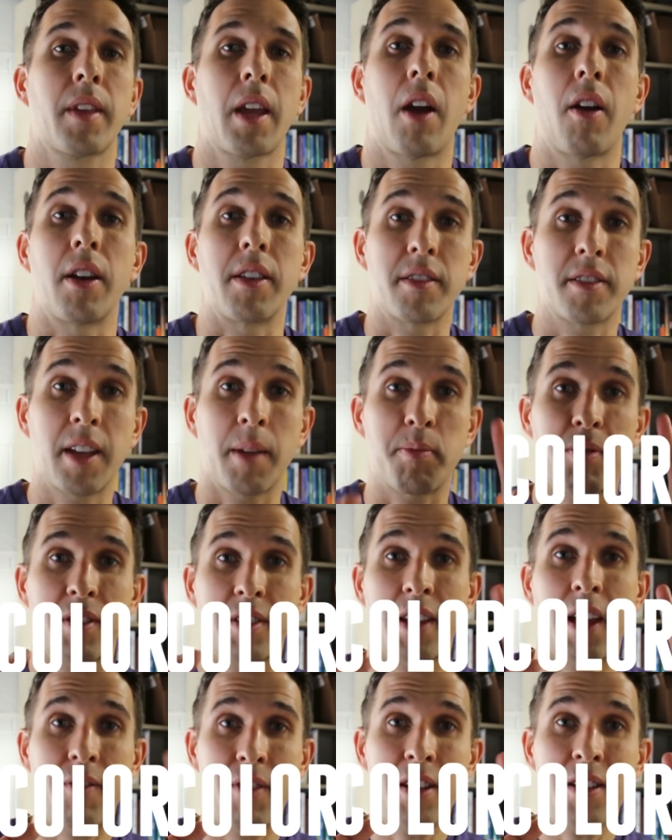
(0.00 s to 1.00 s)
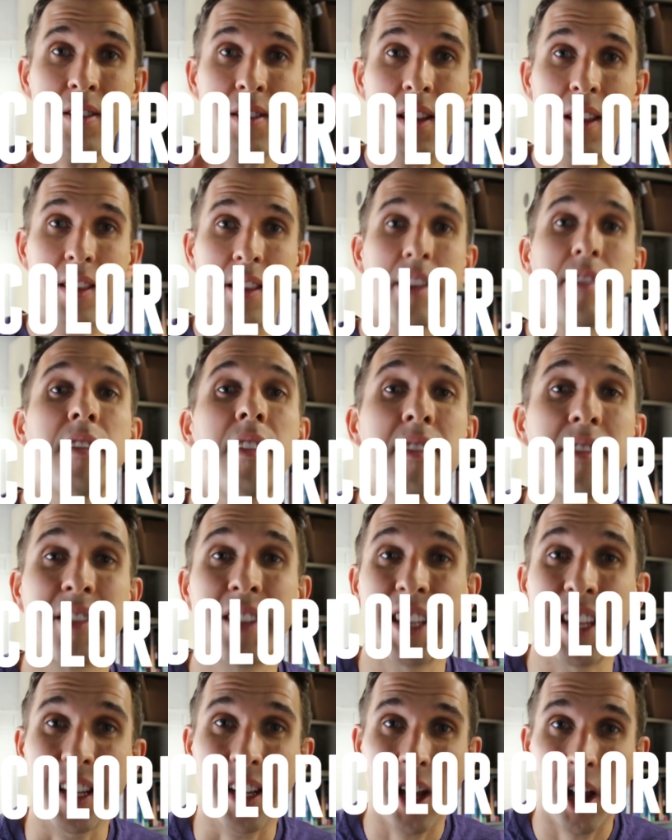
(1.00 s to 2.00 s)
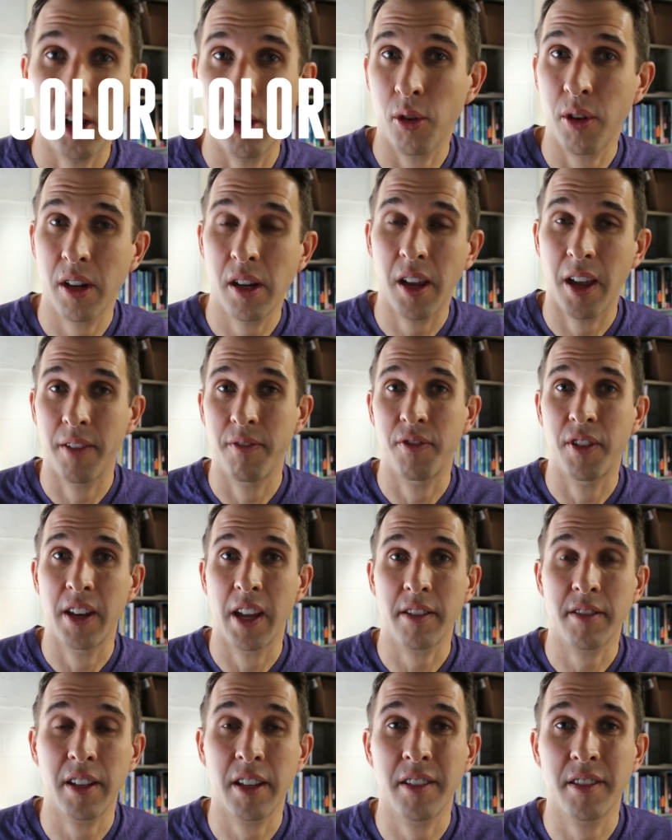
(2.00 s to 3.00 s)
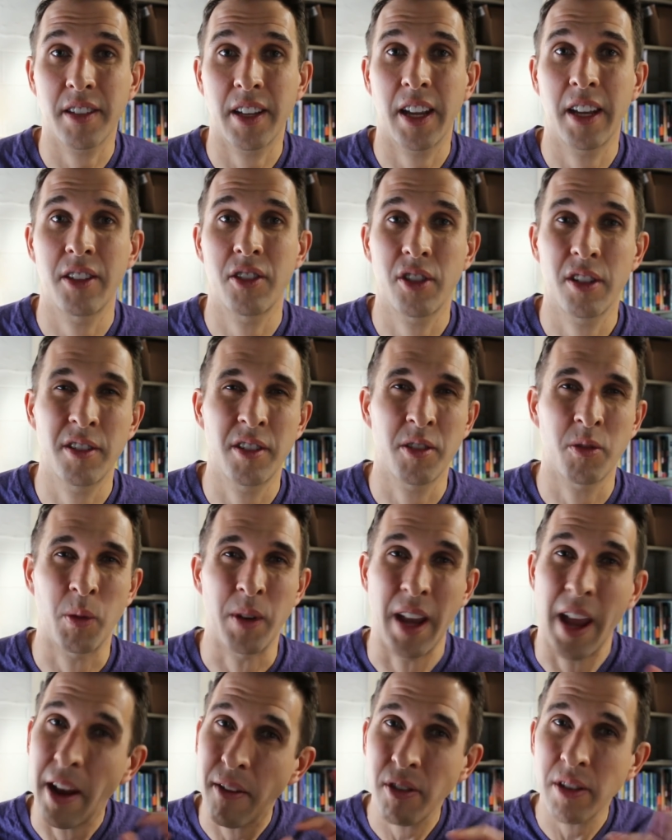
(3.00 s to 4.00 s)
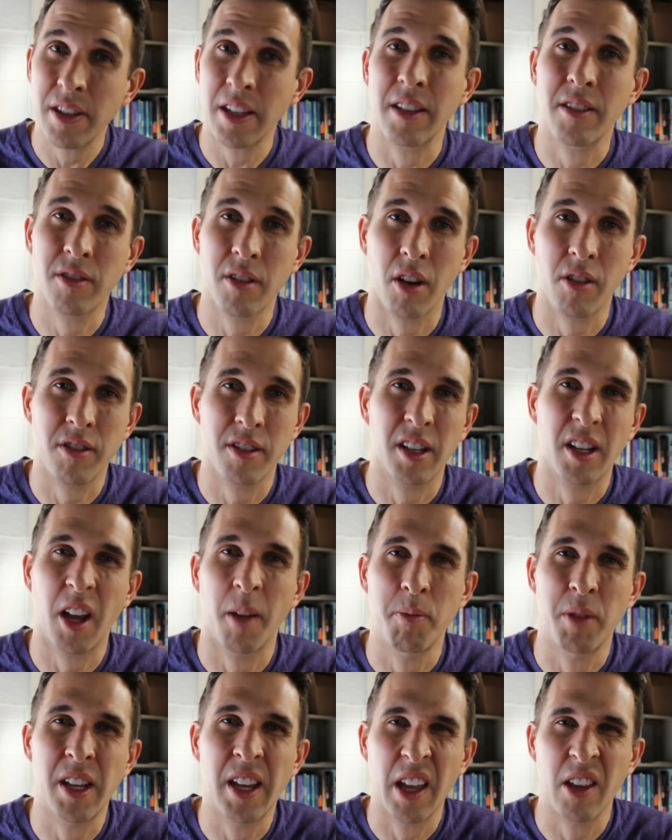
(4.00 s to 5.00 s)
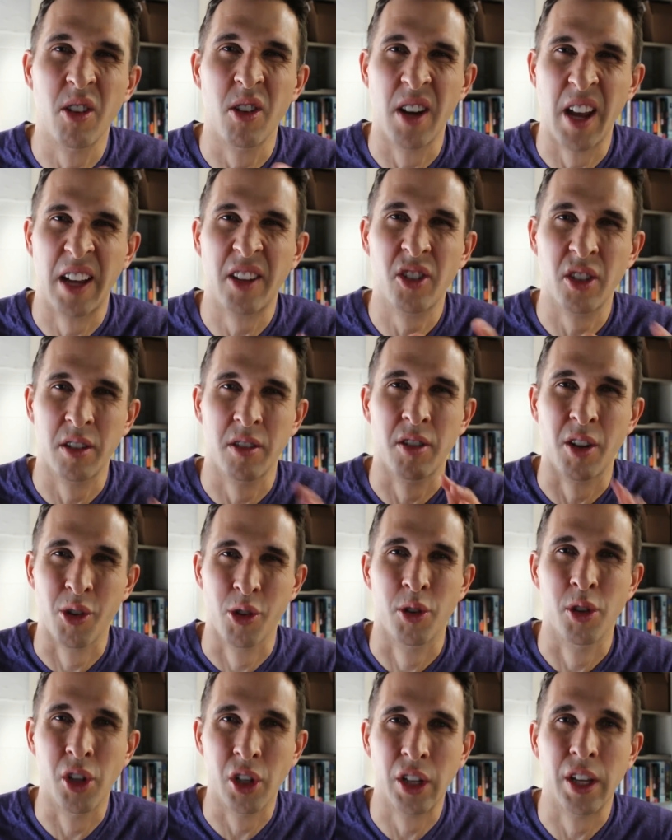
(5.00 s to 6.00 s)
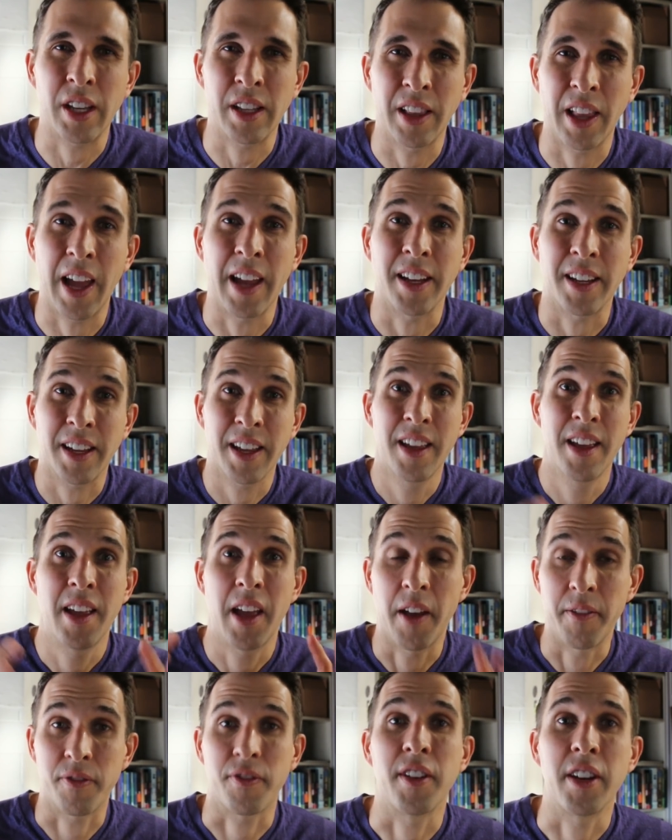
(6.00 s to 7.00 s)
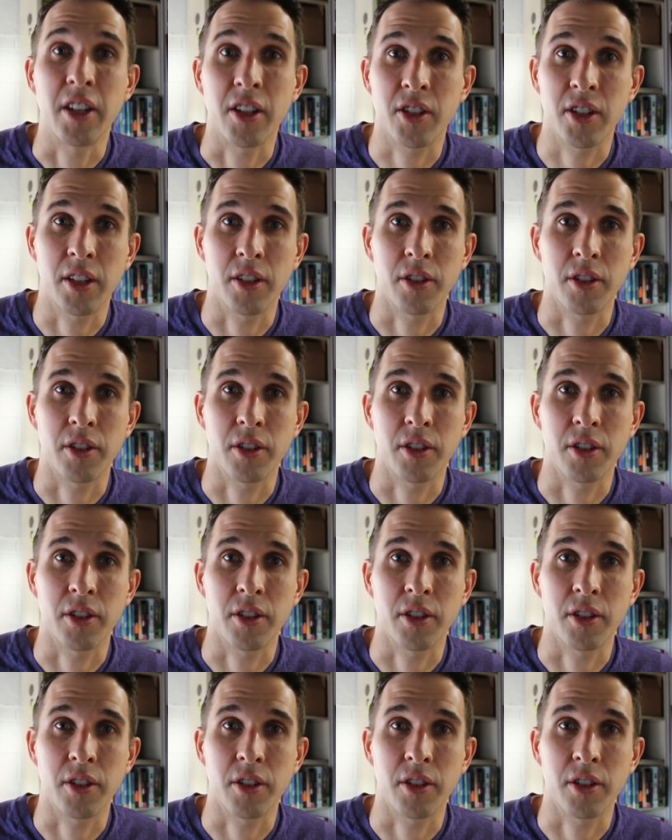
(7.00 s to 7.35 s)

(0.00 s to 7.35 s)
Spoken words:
All right, step 7. This is the coloring and finessing stage. This is when everything starts to come together and actually starts looking like a finished